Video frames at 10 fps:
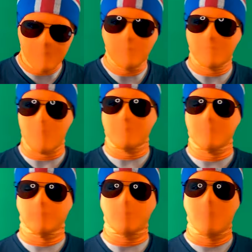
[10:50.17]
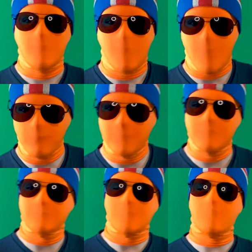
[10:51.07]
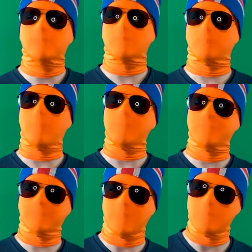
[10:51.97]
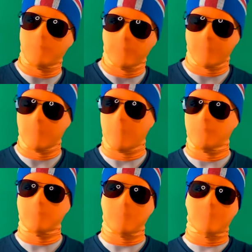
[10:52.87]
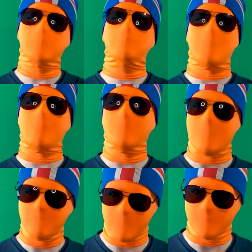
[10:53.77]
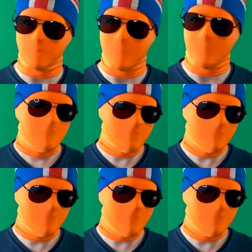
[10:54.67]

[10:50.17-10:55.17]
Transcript: And to wrap things up, I want to announce a project I've been working on with my good pal Aviator Man.